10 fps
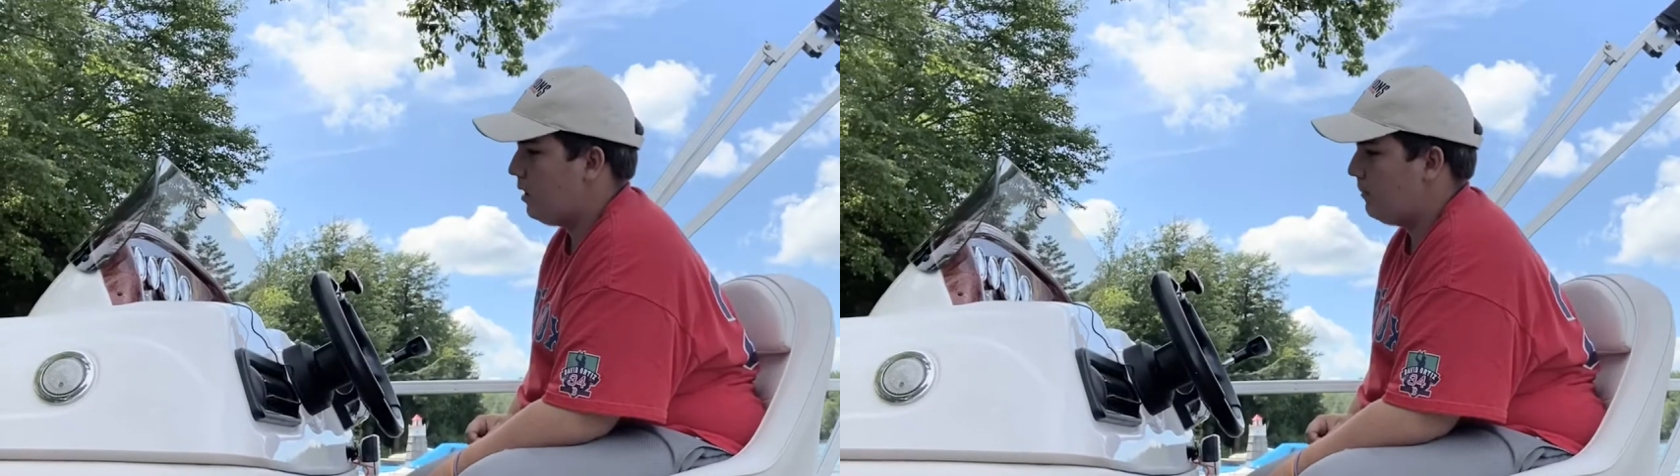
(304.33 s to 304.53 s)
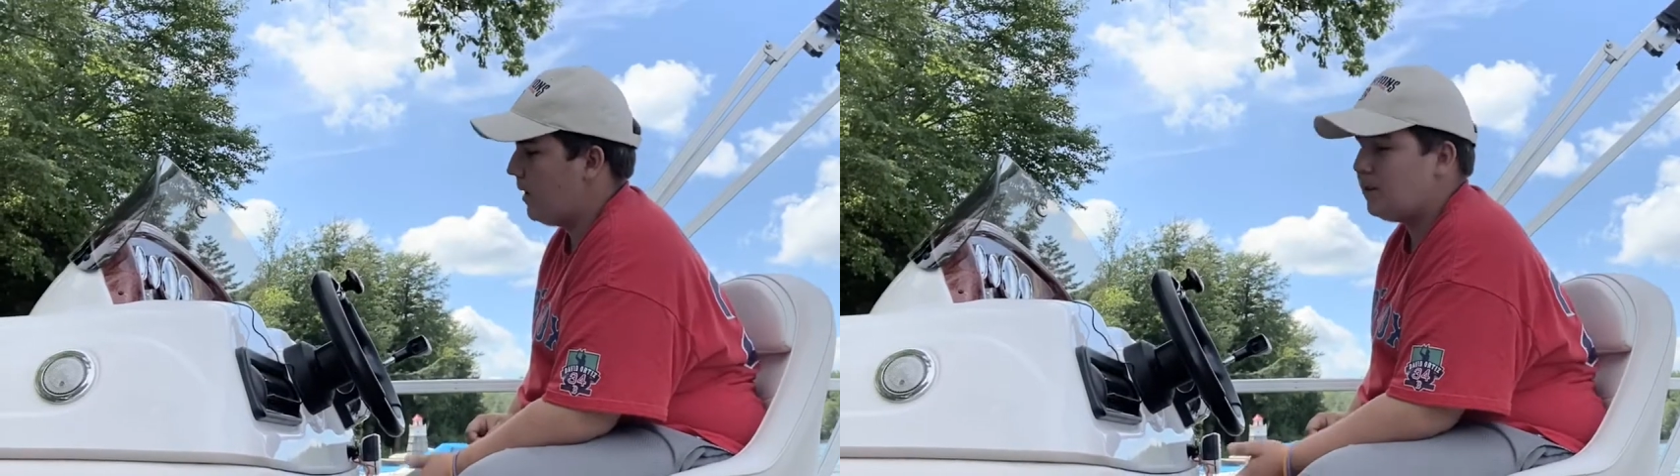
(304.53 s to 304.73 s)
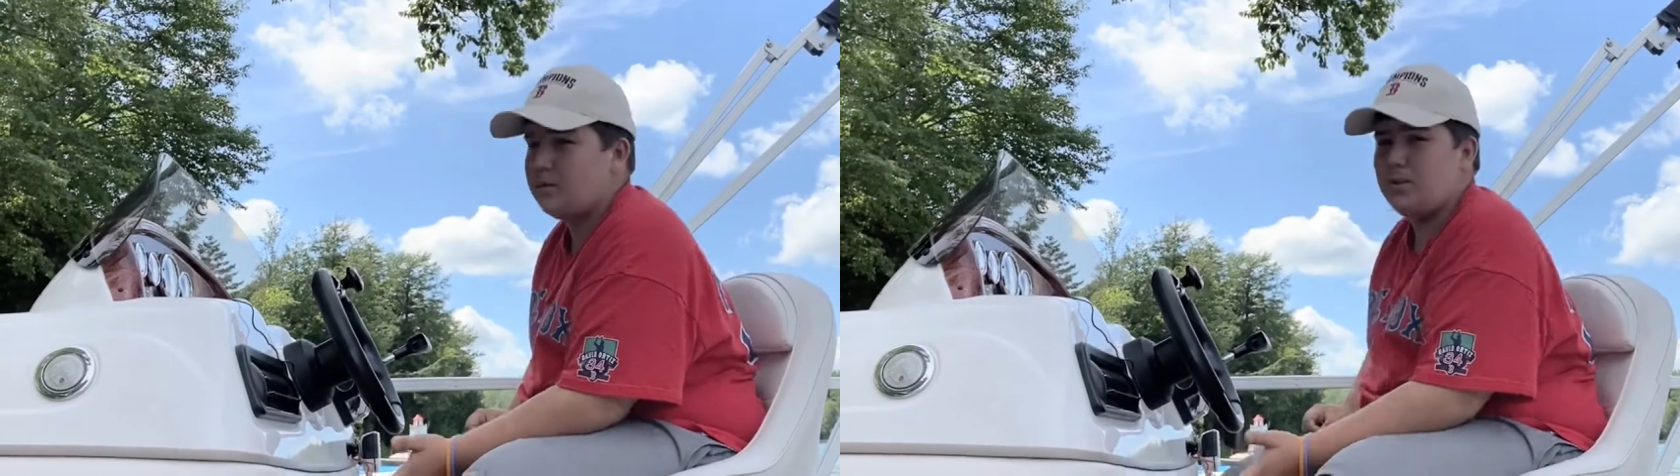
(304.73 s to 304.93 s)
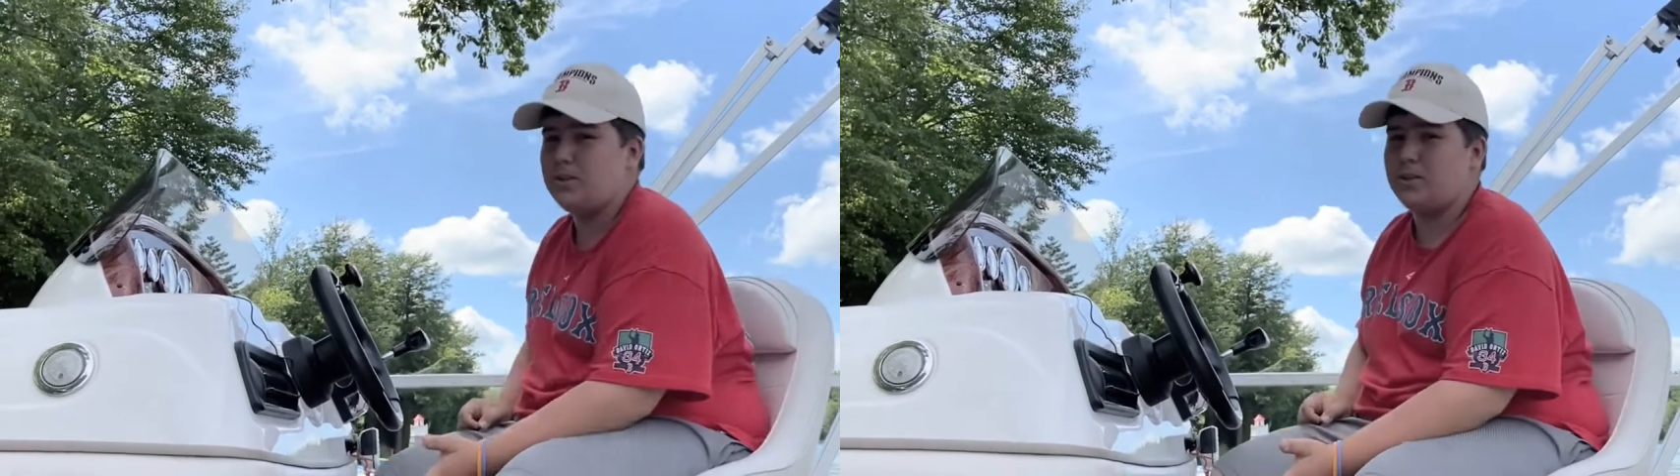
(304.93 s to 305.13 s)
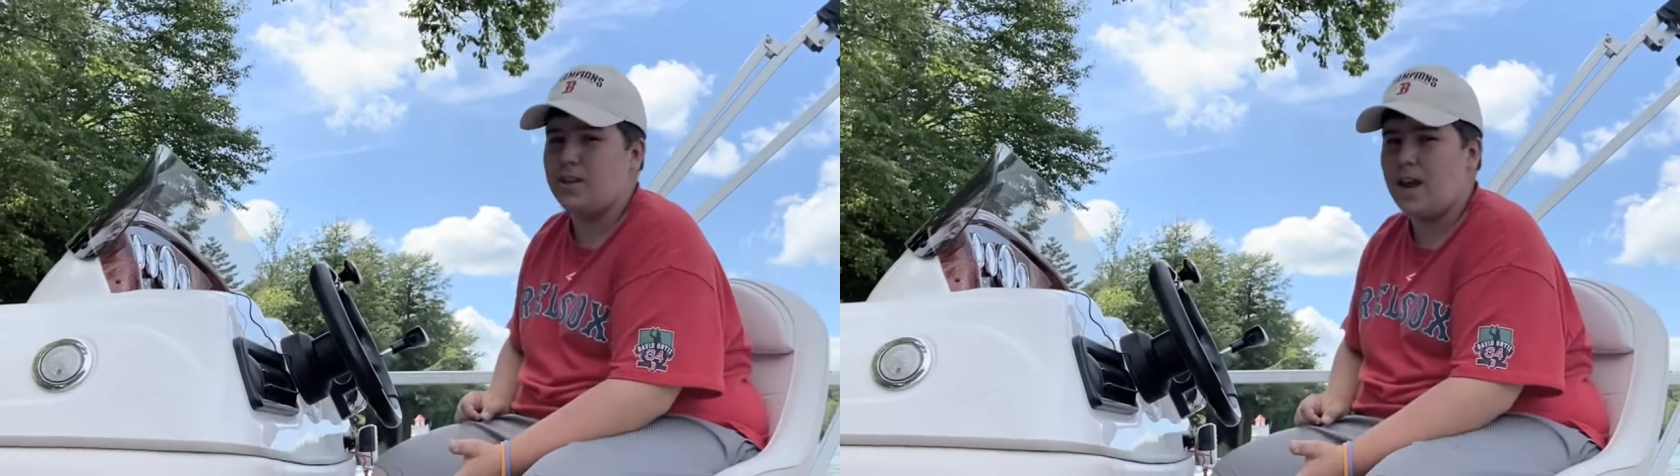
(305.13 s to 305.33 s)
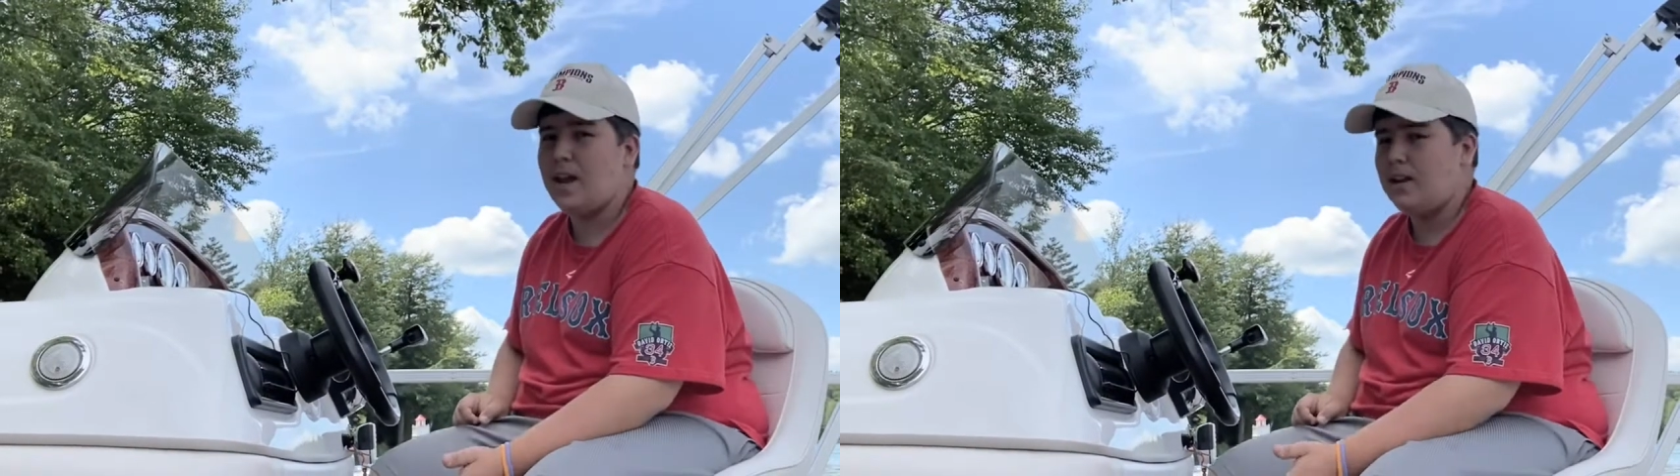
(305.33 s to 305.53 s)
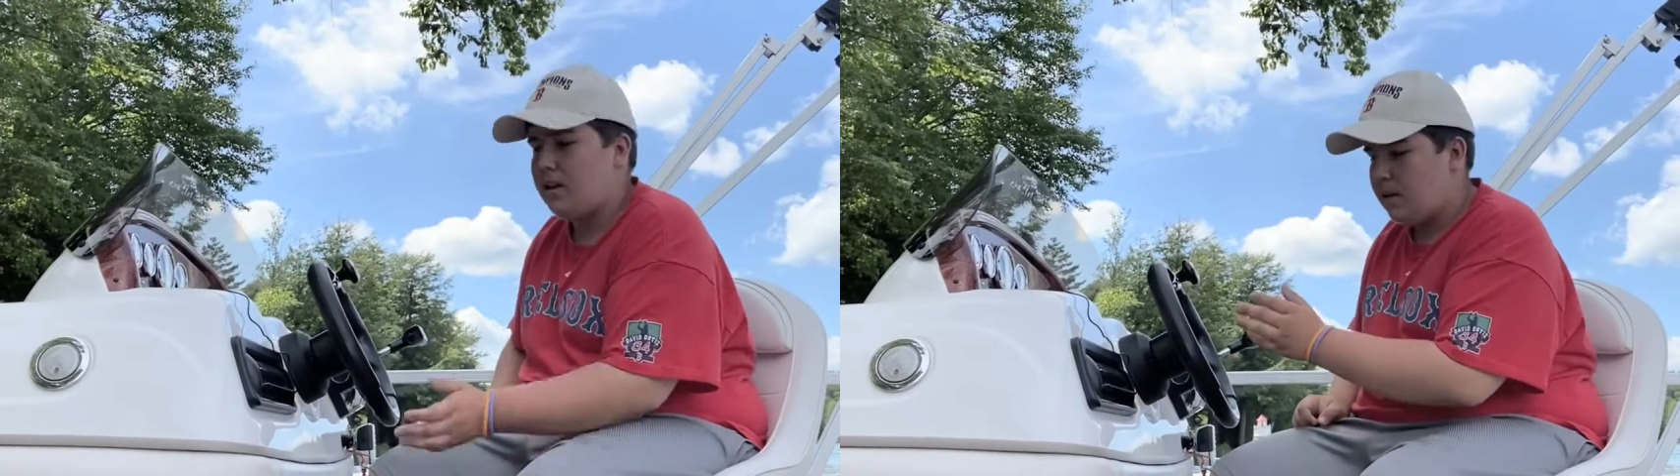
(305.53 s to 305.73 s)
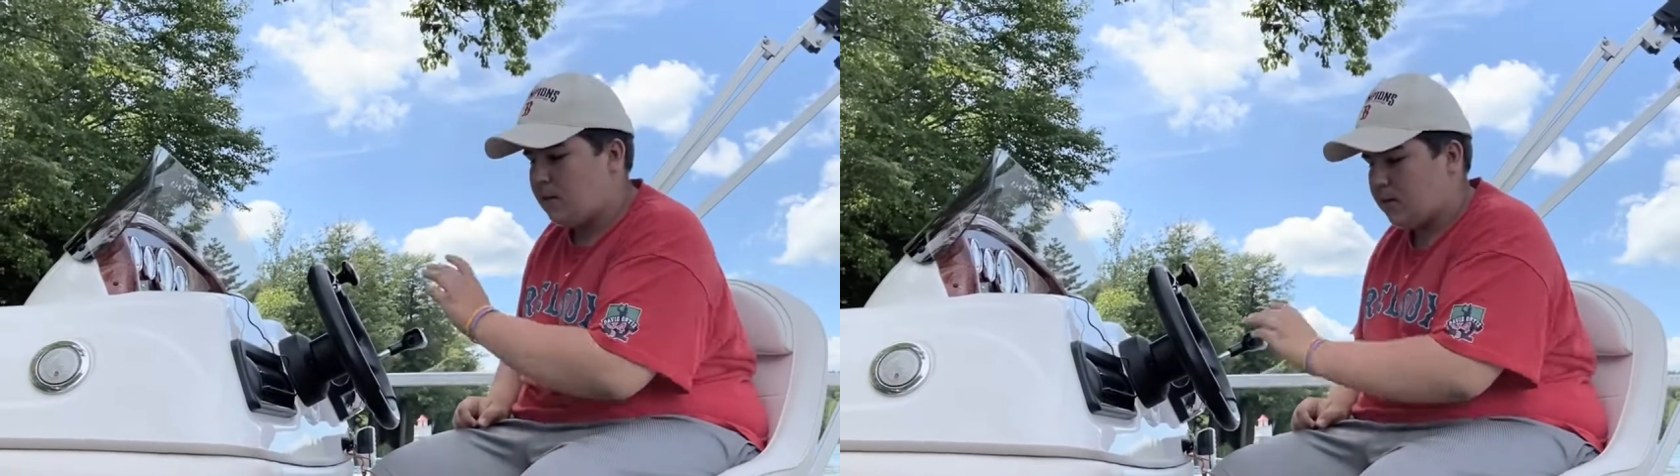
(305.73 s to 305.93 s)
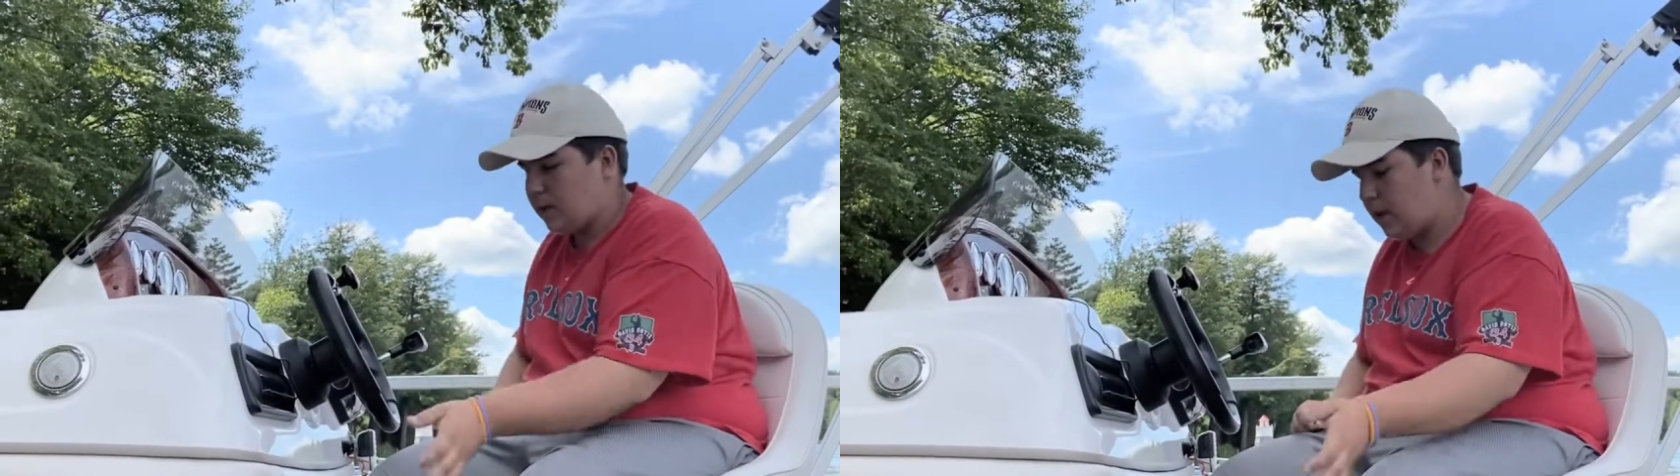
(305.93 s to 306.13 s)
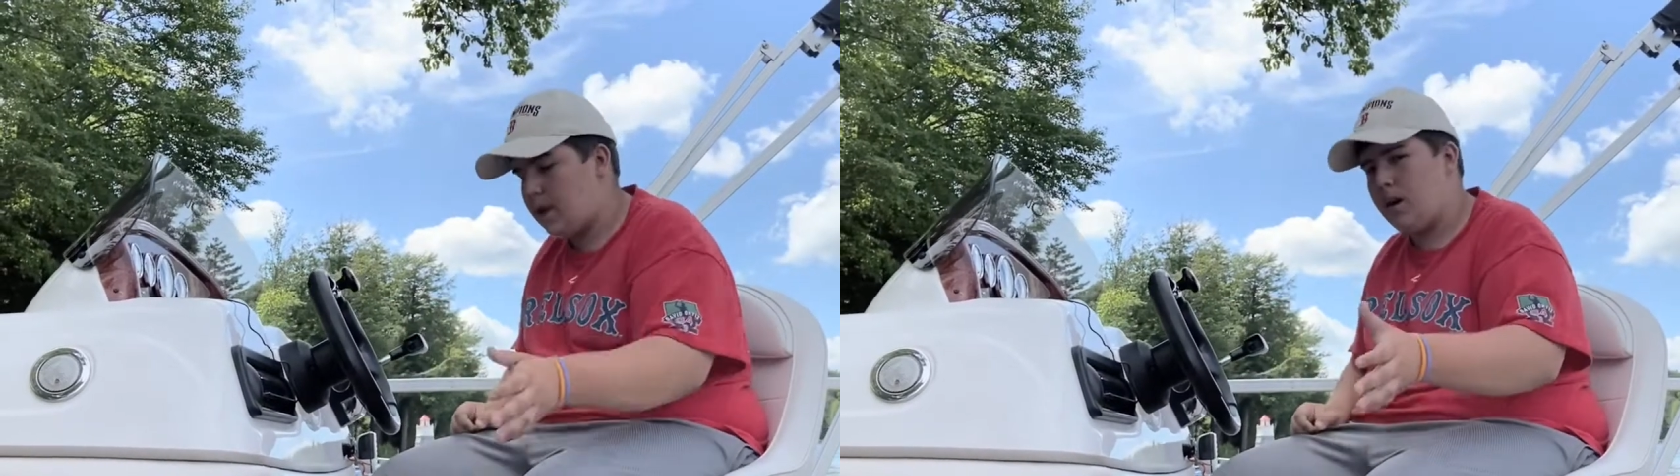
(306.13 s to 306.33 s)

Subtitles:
That's pretty much that for the